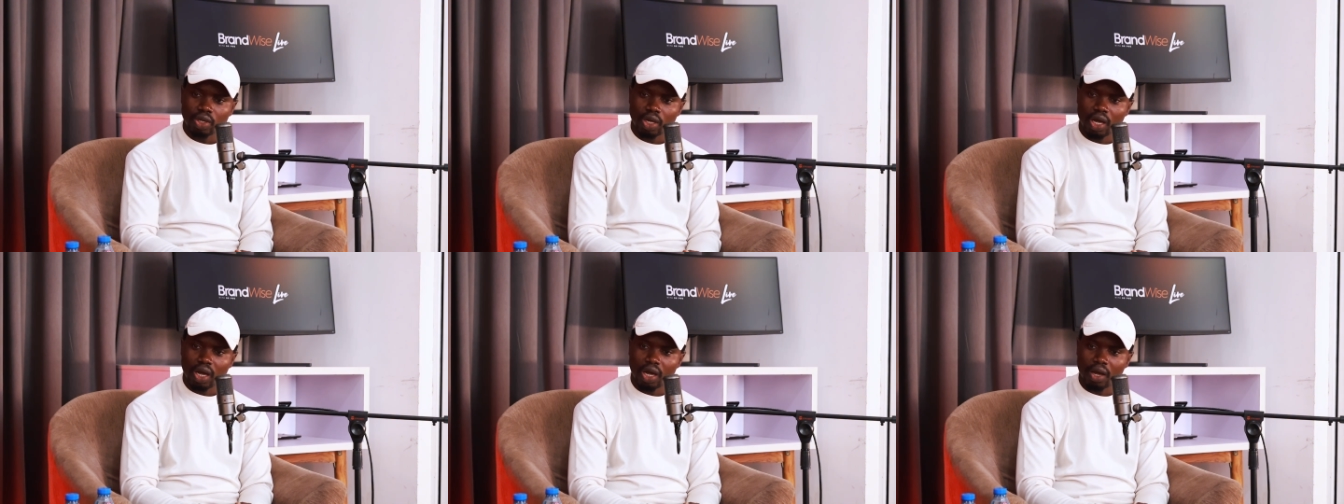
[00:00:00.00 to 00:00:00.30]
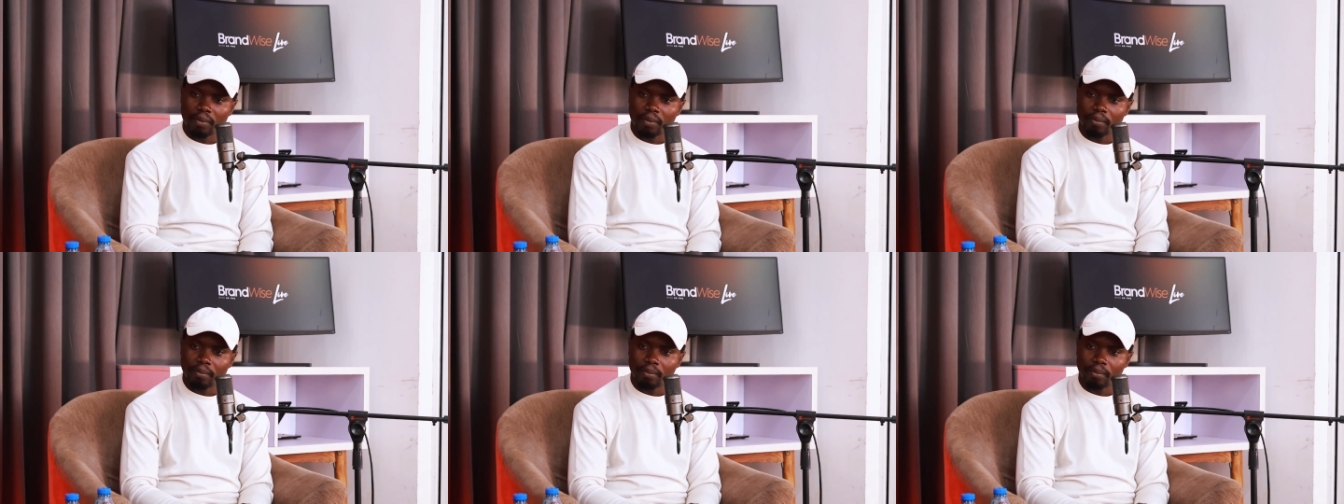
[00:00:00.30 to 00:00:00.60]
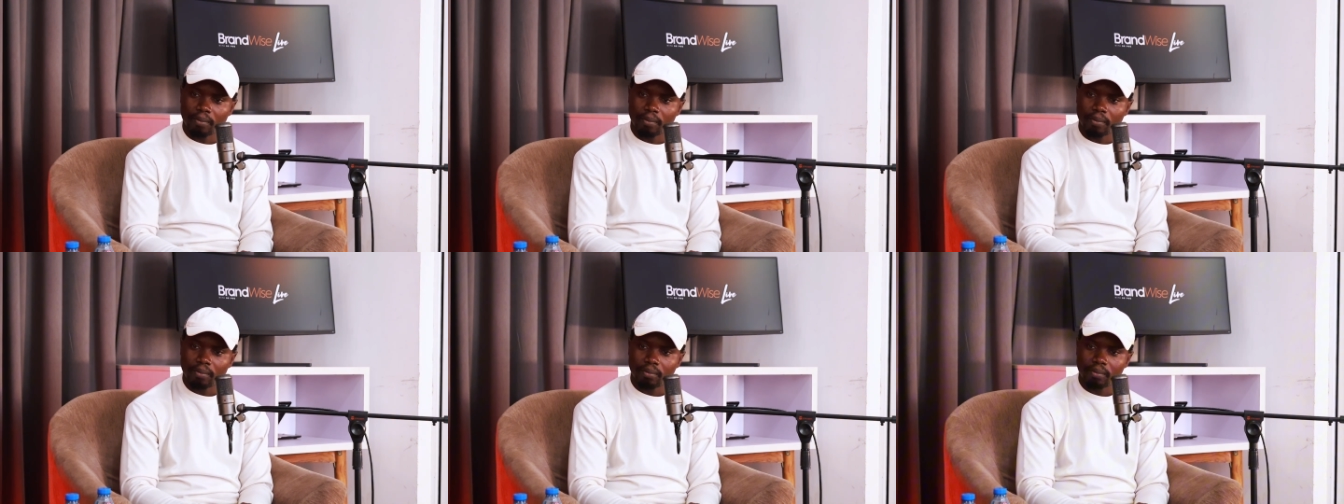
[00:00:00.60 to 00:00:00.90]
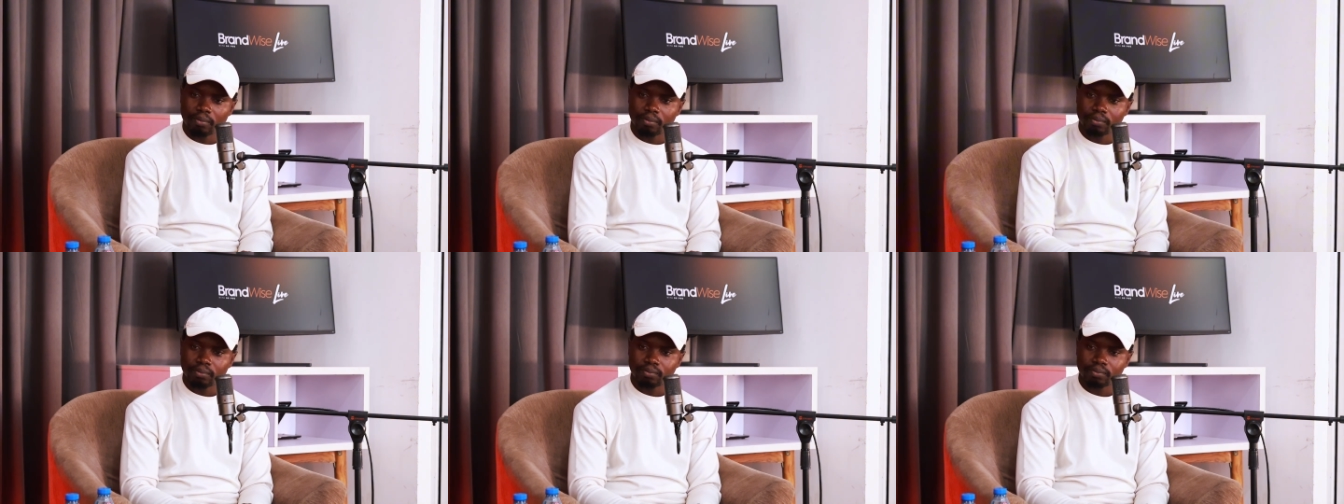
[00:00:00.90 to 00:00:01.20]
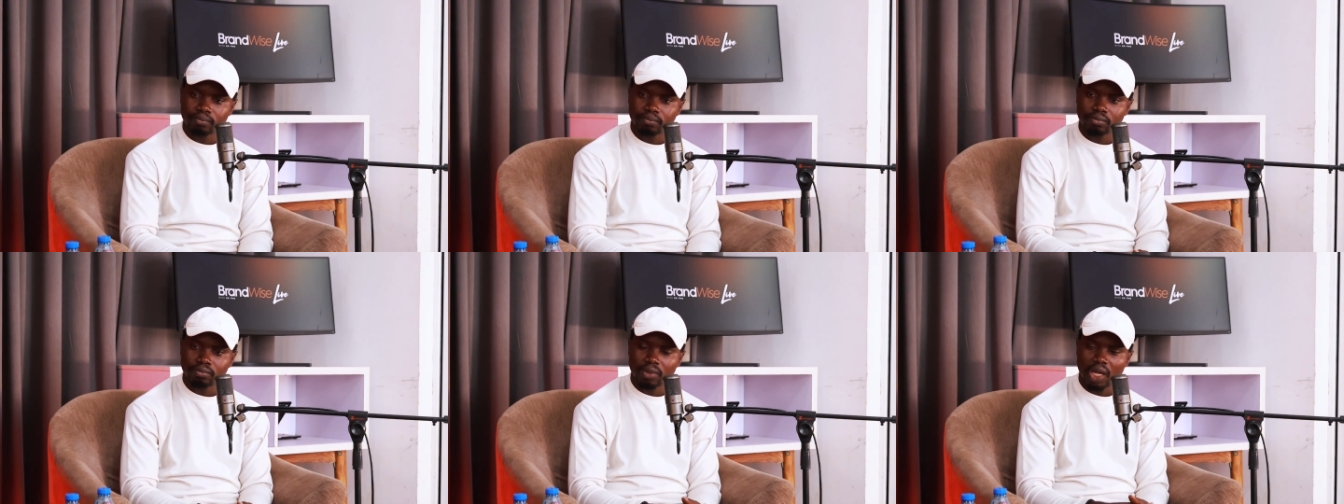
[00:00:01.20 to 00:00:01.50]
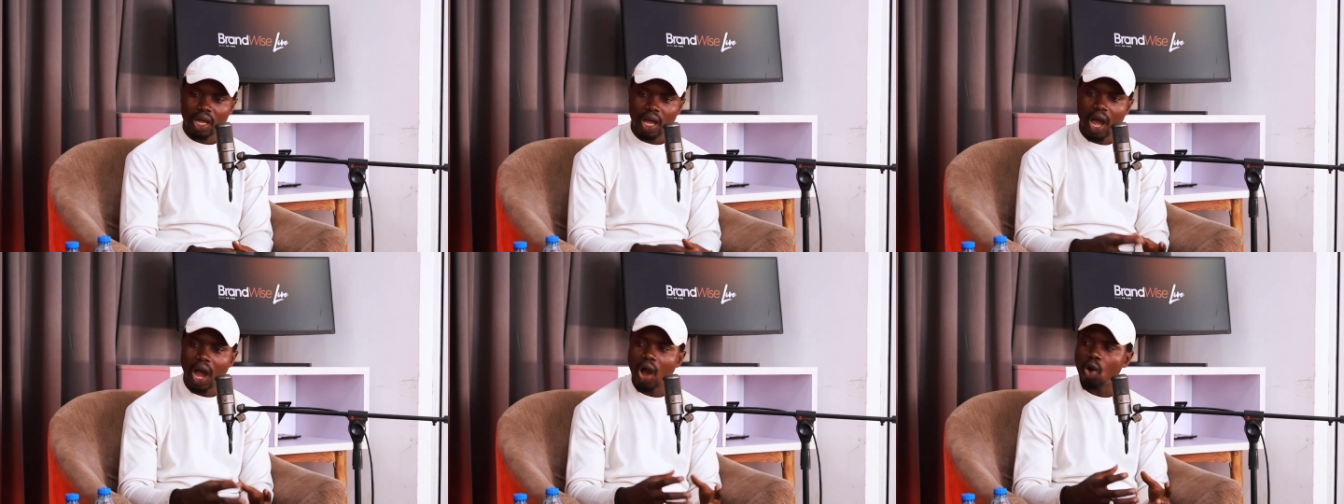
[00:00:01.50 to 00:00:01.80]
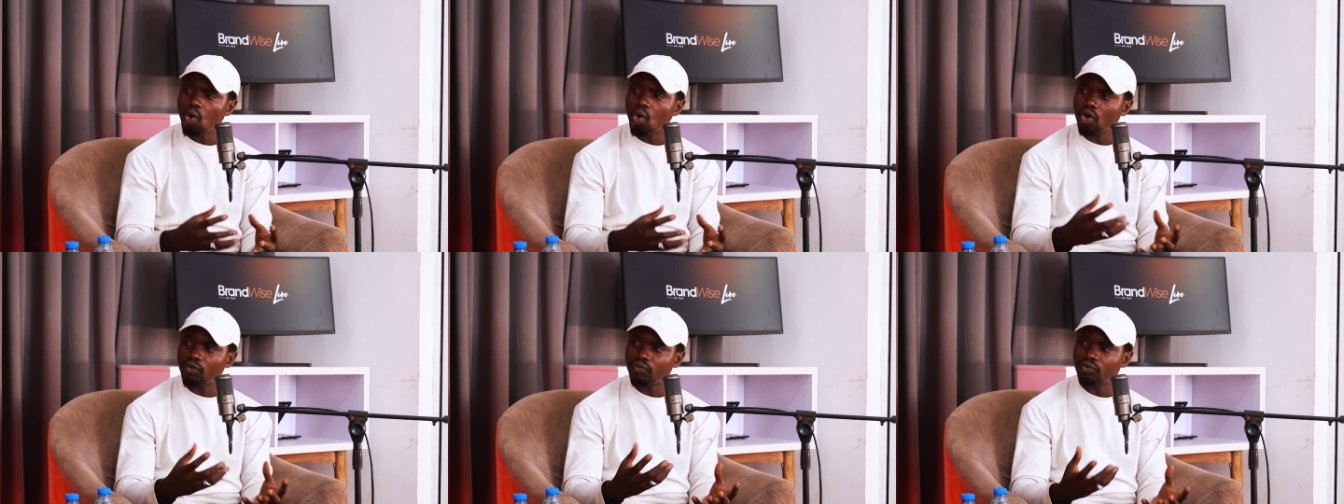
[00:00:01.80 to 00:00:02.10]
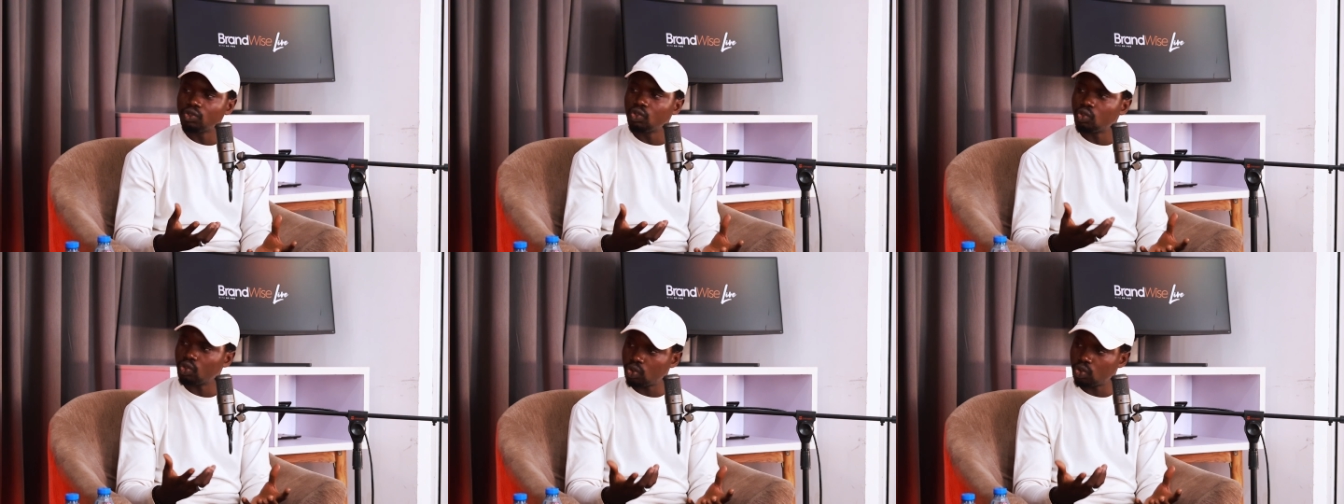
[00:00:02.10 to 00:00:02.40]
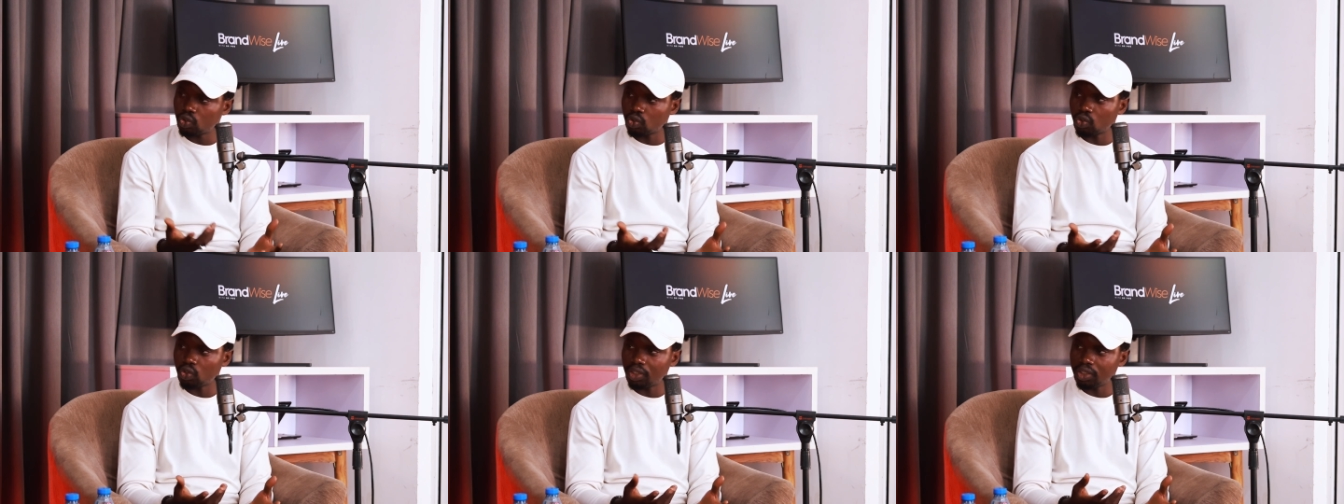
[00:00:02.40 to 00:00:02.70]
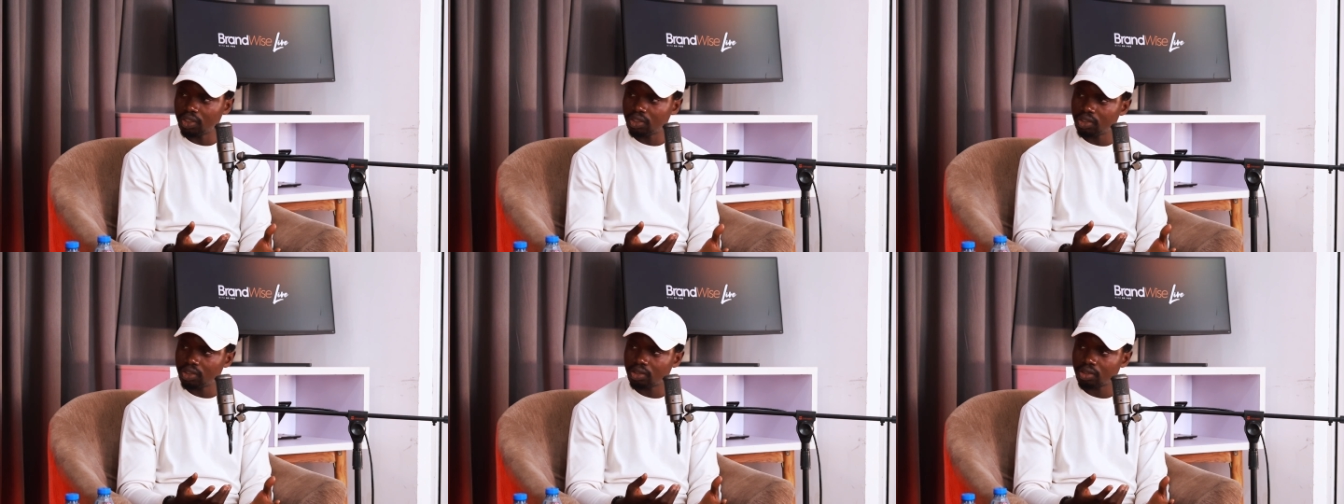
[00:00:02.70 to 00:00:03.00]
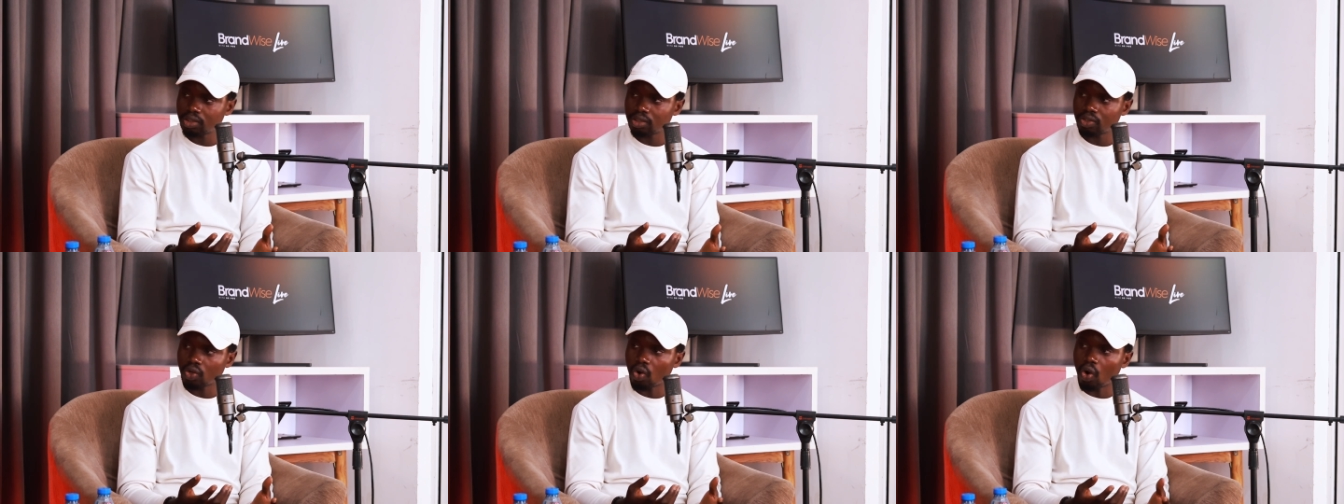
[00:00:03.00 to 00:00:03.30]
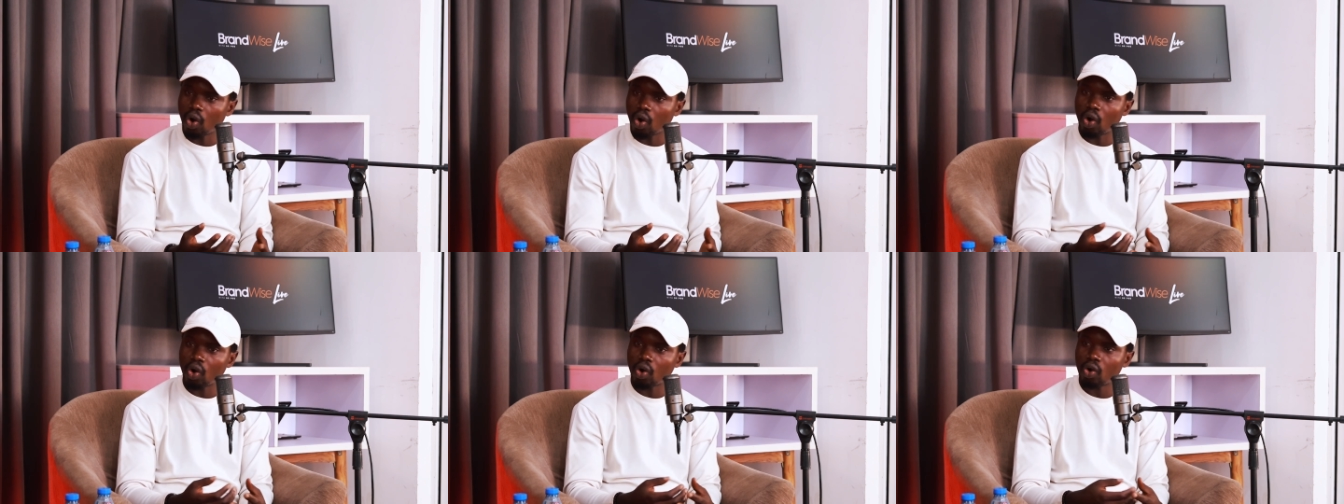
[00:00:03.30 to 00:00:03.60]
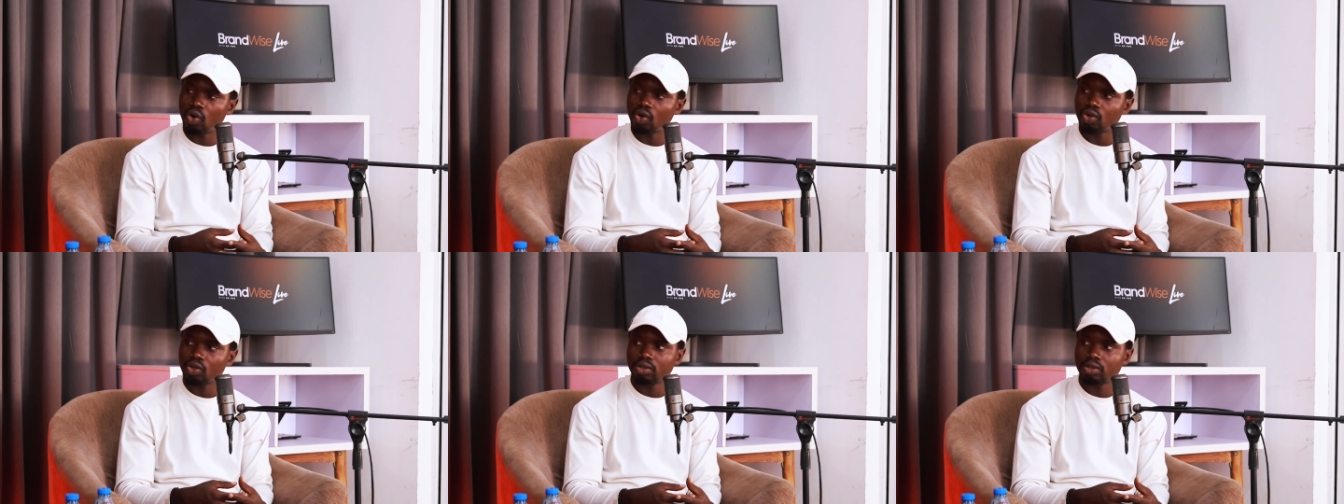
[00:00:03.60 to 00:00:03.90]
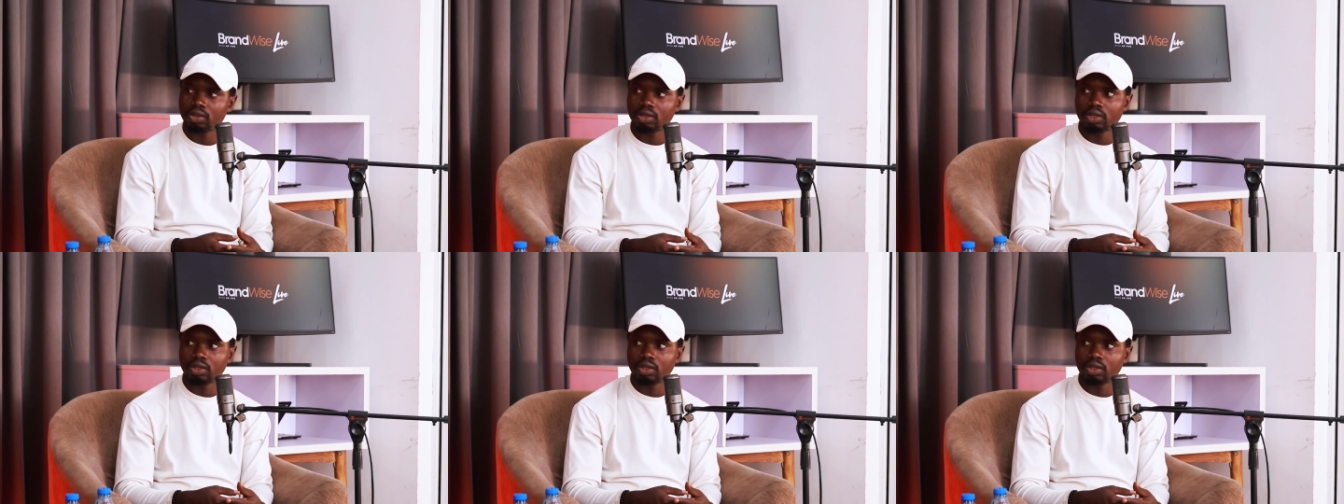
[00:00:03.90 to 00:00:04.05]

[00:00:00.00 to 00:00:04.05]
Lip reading: how often you show it, or